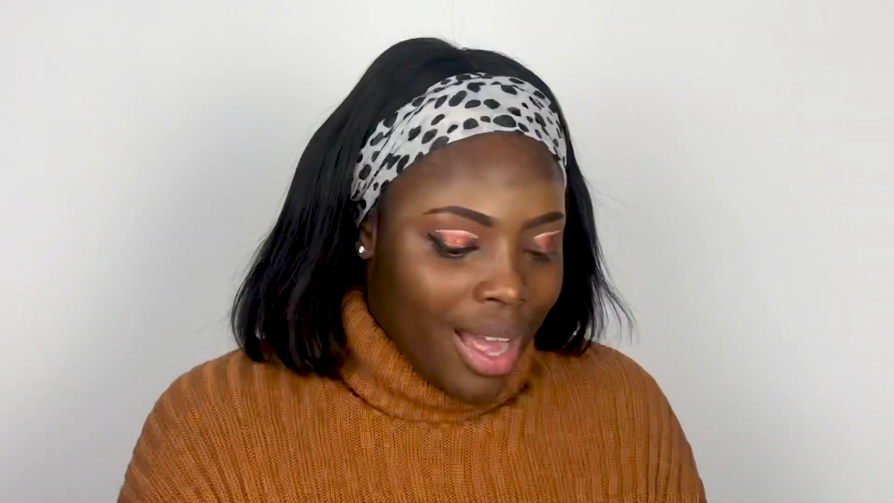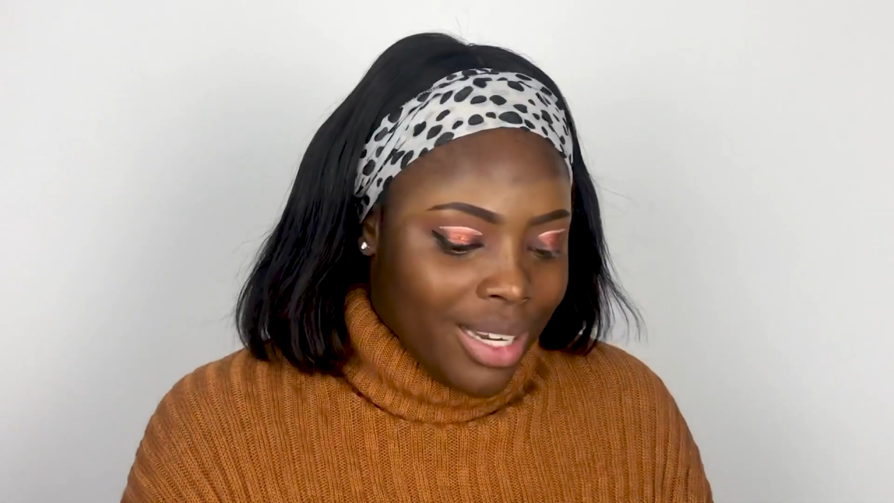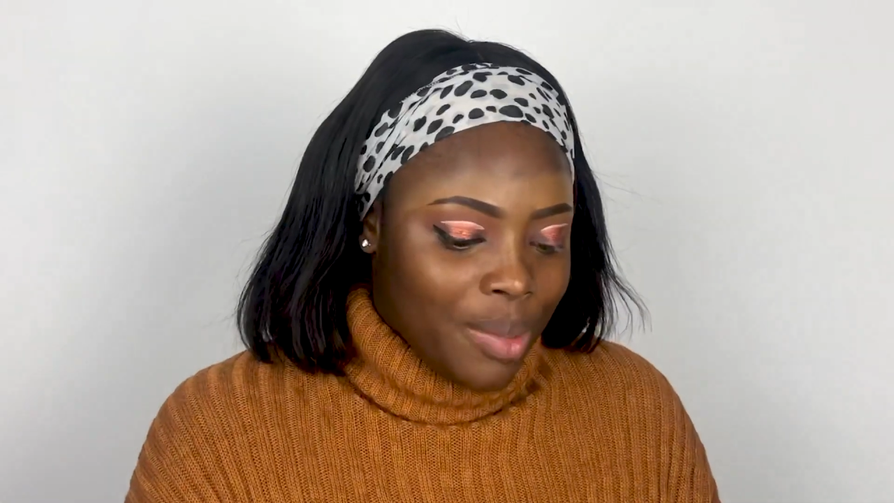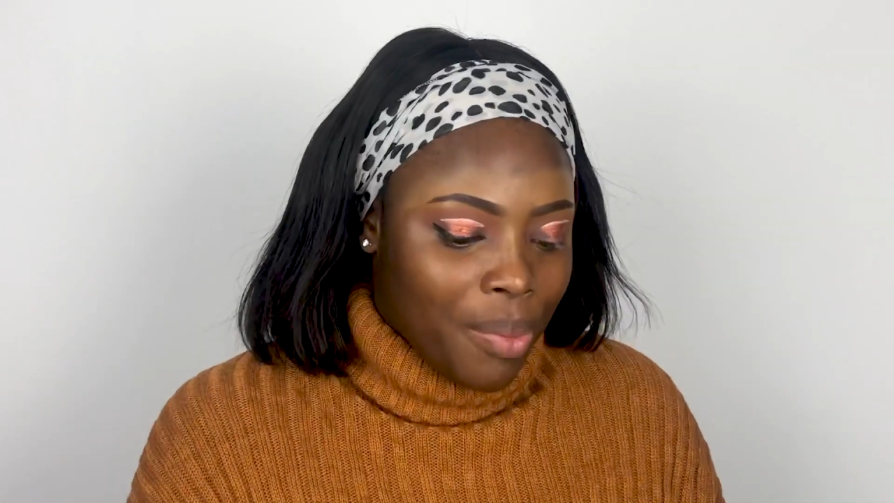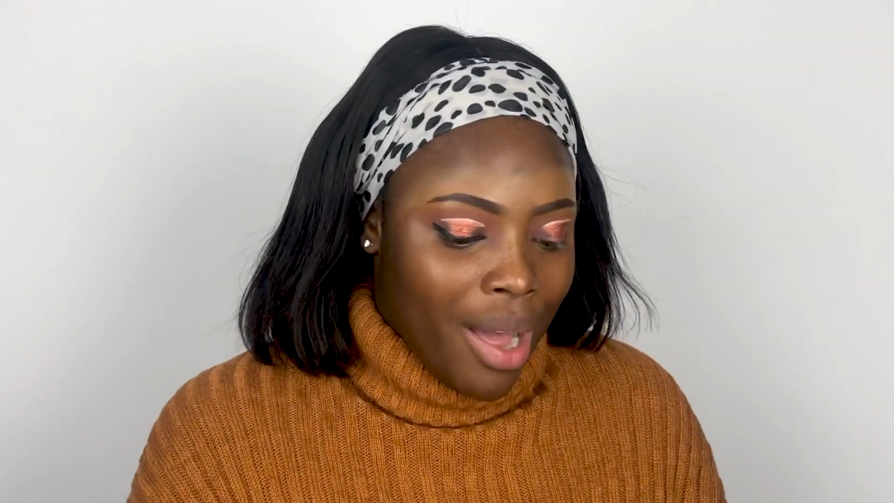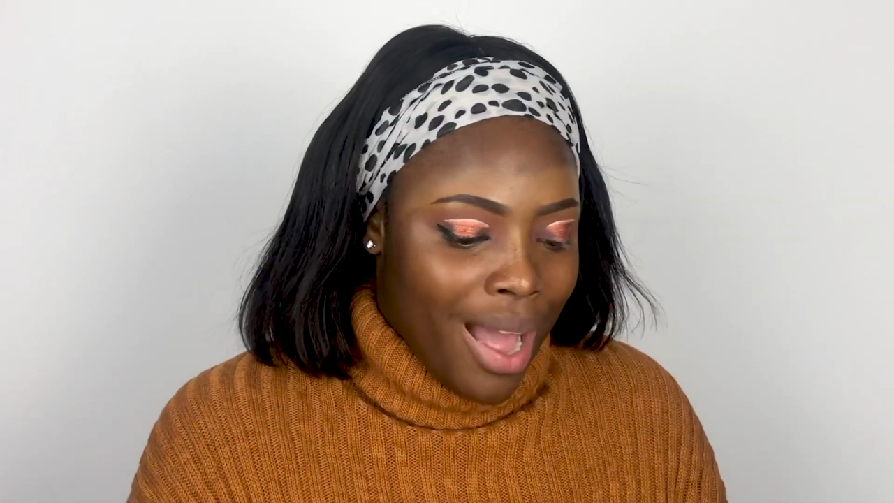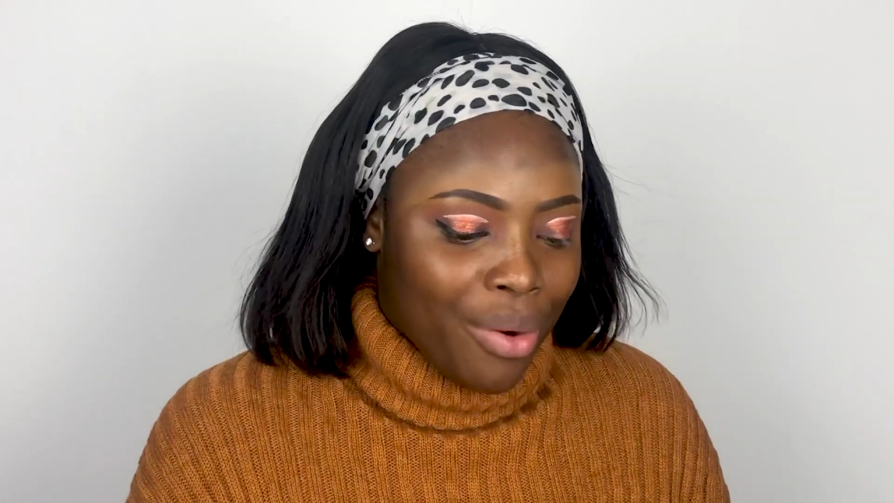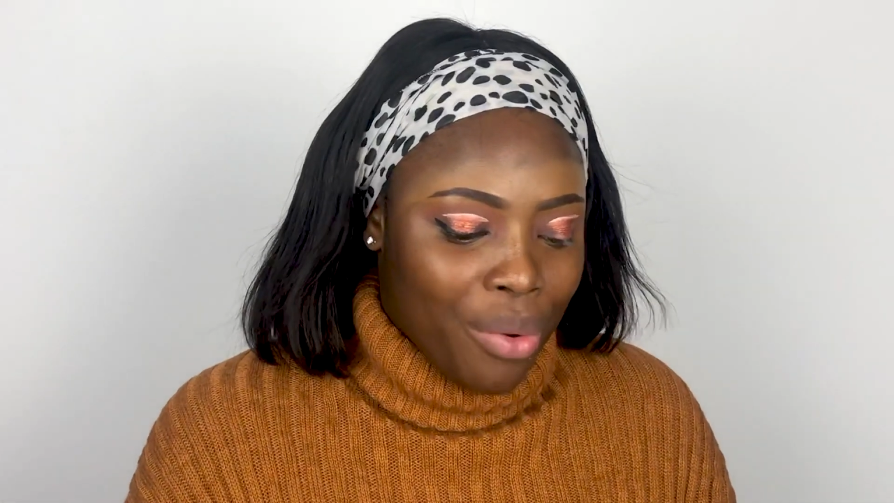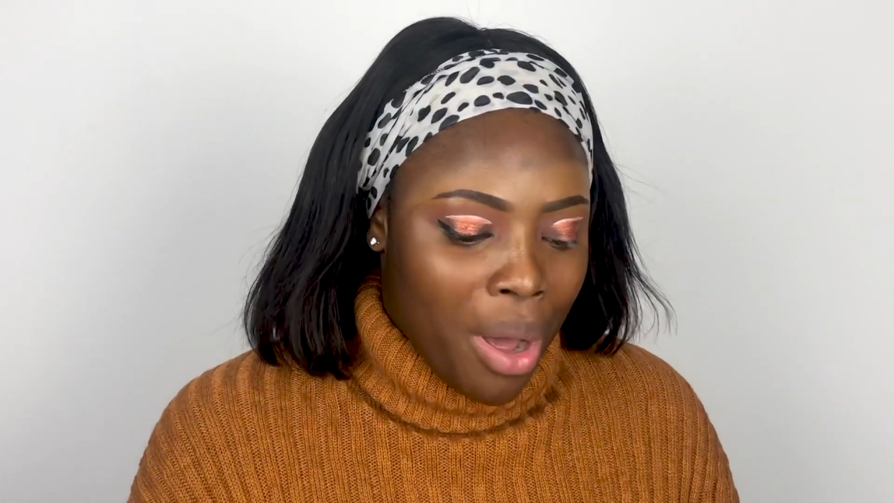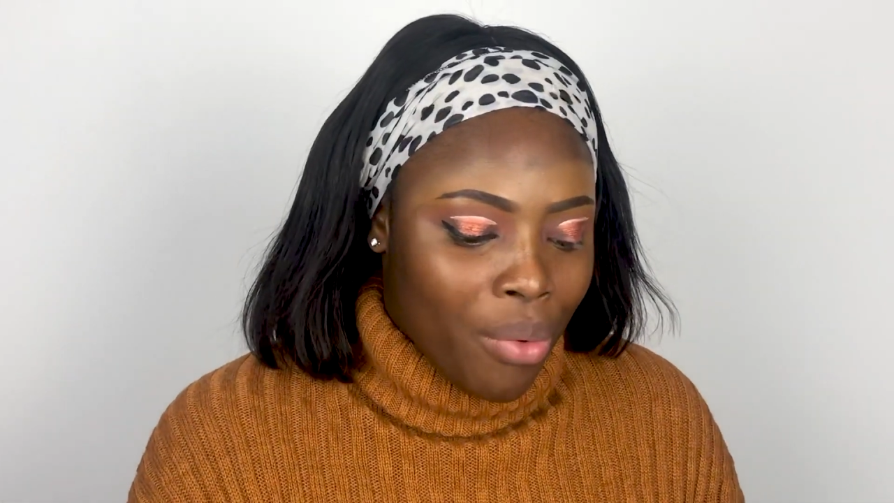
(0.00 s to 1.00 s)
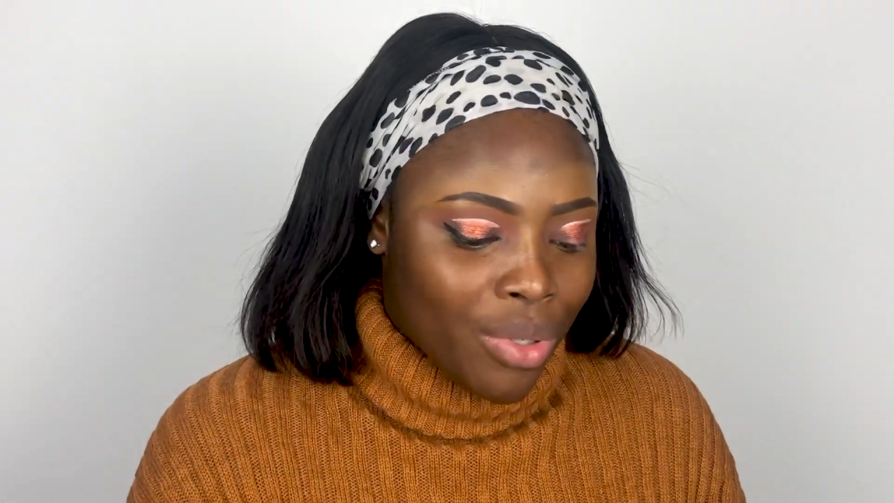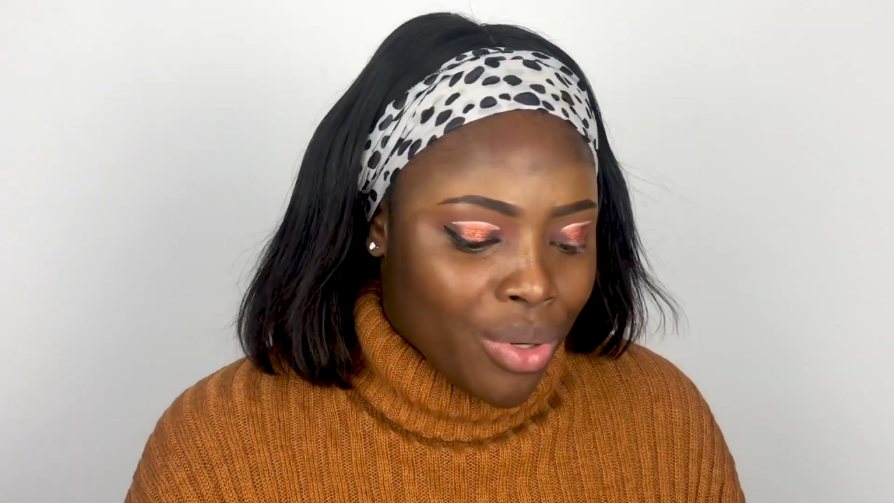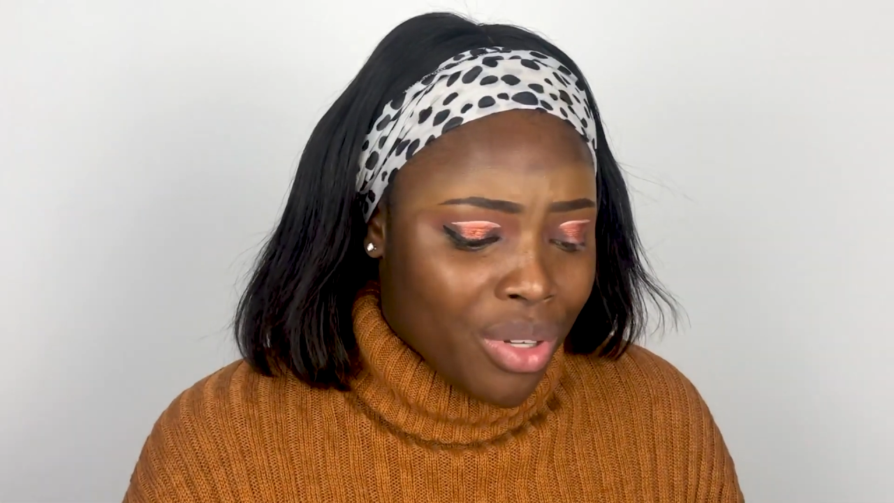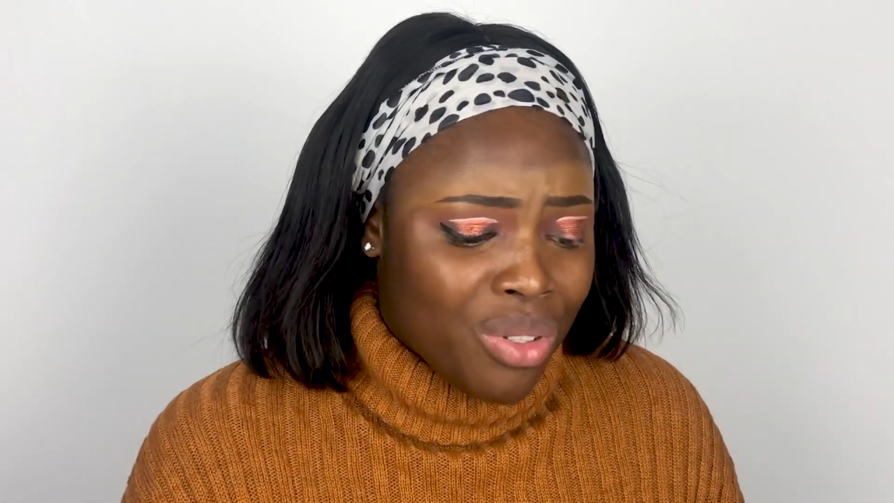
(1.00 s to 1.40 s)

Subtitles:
At this point, I don't know, I was going